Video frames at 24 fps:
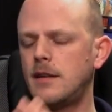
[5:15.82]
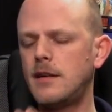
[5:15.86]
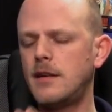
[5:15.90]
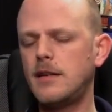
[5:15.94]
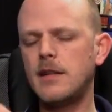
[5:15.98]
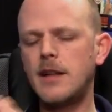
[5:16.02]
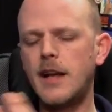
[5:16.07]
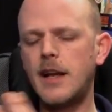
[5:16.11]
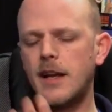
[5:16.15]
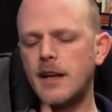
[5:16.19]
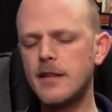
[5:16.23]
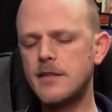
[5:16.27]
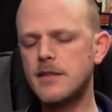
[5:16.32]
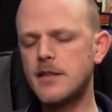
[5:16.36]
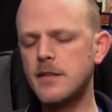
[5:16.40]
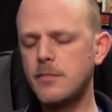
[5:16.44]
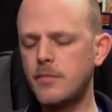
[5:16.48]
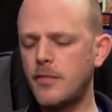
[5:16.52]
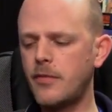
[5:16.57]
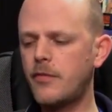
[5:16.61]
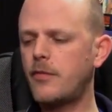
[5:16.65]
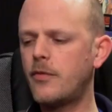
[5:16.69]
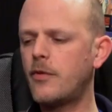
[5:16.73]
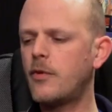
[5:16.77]
like I
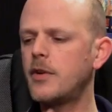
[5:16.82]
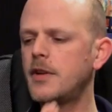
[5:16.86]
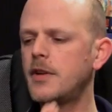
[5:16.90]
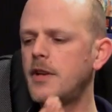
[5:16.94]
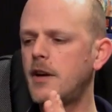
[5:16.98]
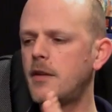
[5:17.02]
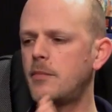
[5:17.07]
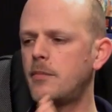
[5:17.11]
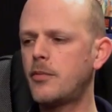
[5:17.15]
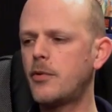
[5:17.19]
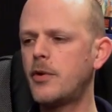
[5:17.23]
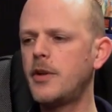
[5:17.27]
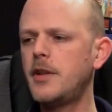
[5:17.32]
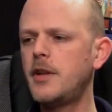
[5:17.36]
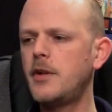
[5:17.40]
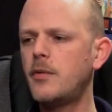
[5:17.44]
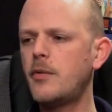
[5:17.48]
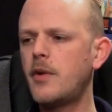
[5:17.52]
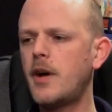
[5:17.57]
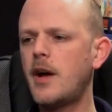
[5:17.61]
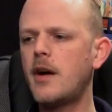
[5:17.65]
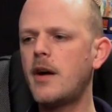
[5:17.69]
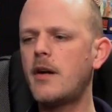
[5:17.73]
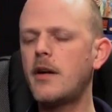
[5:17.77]
said before, they are pretty
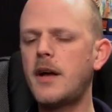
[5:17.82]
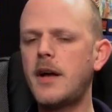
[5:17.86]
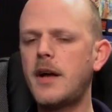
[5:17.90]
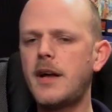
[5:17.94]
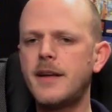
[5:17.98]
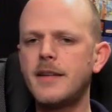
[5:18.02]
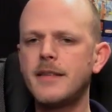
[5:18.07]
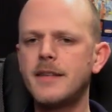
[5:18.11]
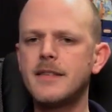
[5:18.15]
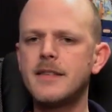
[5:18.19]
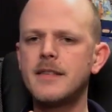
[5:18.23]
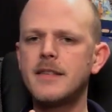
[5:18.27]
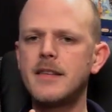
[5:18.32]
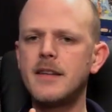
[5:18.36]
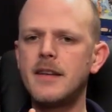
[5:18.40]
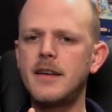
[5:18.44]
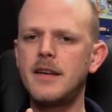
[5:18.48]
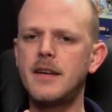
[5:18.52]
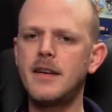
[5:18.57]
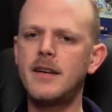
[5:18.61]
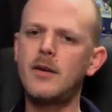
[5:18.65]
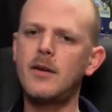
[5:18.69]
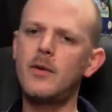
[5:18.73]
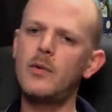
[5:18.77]
rare and
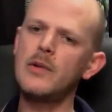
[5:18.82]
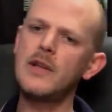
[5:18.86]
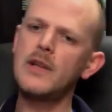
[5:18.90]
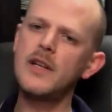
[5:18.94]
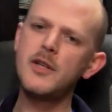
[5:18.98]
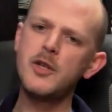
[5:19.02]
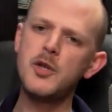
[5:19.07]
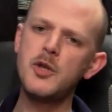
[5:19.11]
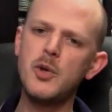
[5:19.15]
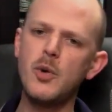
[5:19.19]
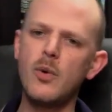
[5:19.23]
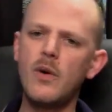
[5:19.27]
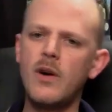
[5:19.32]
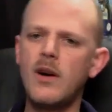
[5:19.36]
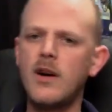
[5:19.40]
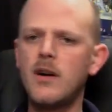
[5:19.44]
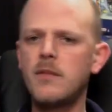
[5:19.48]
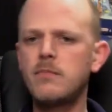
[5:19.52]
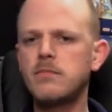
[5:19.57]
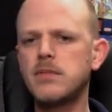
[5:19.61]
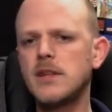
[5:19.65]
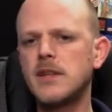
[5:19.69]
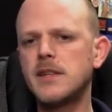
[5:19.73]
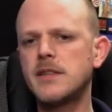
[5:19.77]
they only show
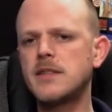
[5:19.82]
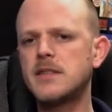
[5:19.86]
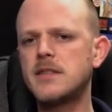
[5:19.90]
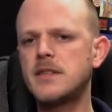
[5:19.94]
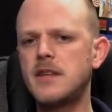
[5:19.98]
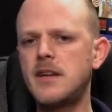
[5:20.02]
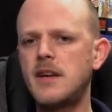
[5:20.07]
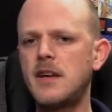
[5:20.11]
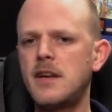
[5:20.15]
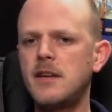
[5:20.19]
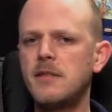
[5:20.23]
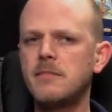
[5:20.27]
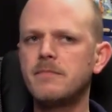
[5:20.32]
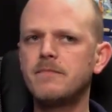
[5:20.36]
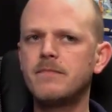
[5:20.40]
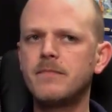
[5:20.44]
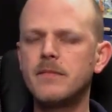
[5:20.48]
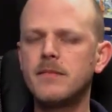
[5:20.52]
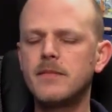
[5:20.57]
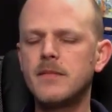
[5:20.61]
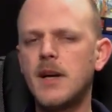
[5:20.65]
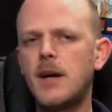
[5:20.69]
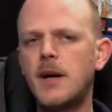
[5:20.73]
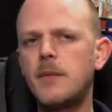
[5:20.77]
up, let's say,
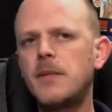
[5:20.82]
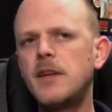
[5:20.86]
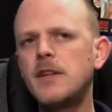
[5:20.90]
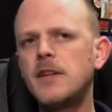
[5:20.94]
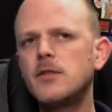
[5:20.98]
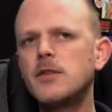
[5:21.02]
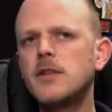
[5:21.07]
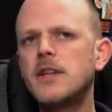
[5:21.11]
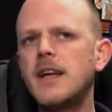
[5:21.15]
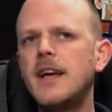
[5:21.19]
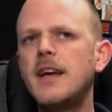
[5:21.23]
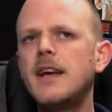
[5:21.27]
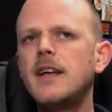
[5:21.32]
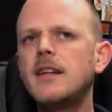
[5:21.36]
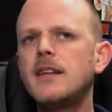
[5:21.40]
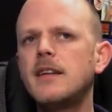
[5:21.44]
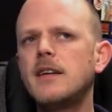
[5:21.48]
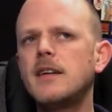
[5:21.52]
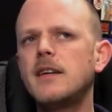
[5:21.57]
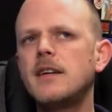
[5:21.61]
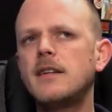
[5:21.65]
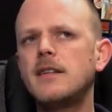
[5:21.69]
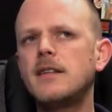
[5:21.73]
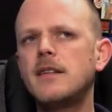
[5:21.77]
I mean today
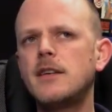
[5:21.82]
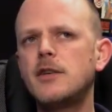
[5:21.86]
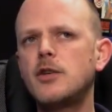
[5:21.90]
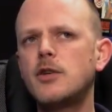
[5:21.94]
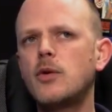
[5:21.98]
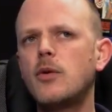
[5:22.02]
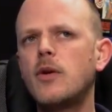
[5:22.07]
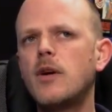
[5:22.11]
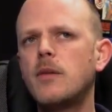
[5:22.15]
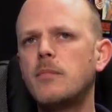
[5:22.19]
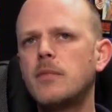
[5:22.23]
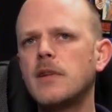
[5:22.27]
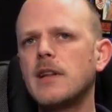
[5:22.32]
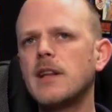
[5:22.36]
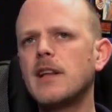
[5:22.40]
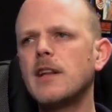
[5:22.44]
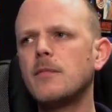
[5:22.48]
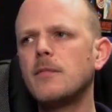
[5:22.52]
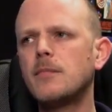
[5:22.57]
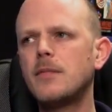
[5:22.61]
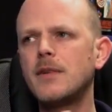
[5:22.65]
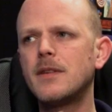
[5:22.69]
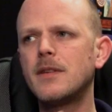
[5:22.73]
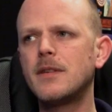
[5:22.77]
they show up a
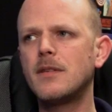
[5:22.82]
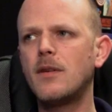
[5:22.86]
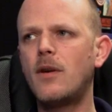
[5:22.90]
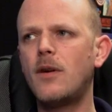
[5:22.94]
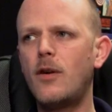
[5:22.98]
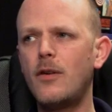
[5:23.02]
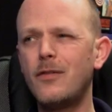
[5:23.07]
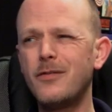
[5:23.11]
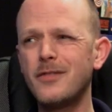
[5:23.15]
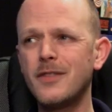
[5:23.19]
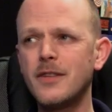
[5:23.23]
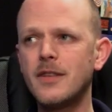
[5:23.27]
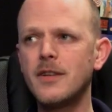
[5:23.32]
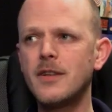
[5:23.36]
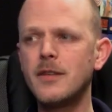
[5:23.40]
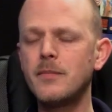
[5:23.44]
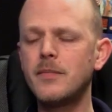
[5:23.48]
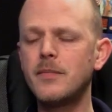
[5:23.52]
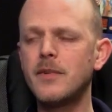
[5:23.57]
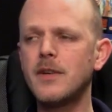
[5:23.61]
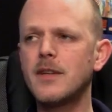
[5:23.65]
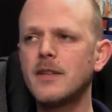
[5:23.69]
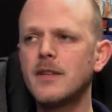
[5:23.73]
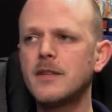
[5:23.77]
little bit oftener,
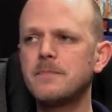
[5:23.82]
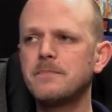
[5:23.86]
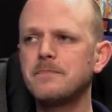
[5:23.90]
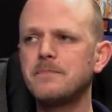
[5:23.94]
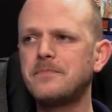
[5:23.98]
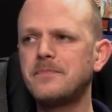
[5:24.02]
but